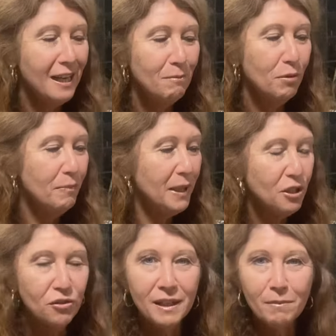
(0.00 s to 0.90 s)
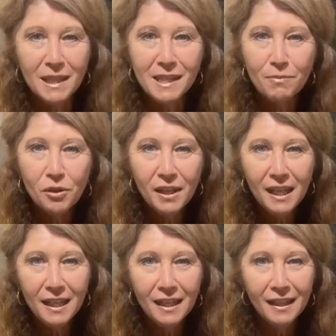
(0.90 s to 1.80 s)
put beetroot in my
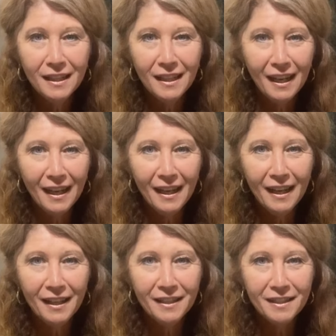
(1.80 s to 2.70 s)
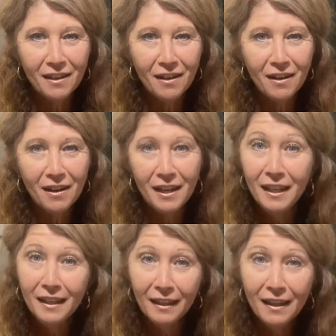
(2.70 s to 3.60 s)
smoothie, and
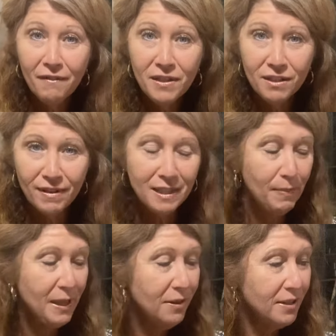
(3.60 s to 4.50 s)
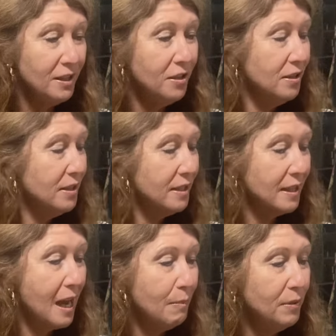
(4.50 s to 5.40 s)
I love this recipe because it uses a
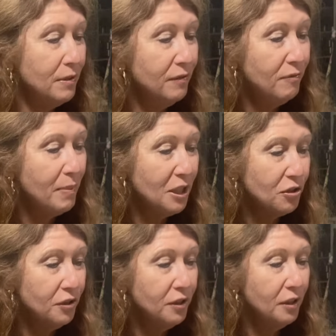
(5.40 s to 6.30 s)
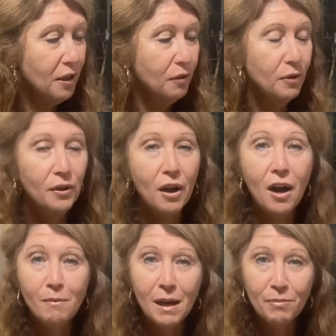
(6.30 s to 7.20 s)
cup of beetroot, and I thought I
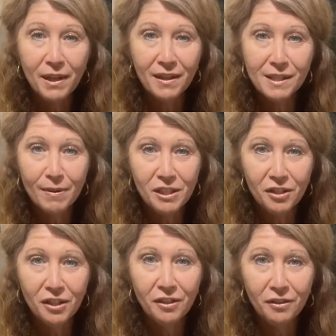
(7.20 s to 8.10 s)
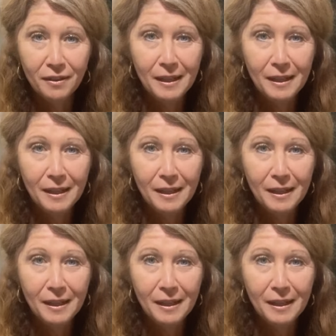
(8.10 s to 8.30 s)
might bring this one to you.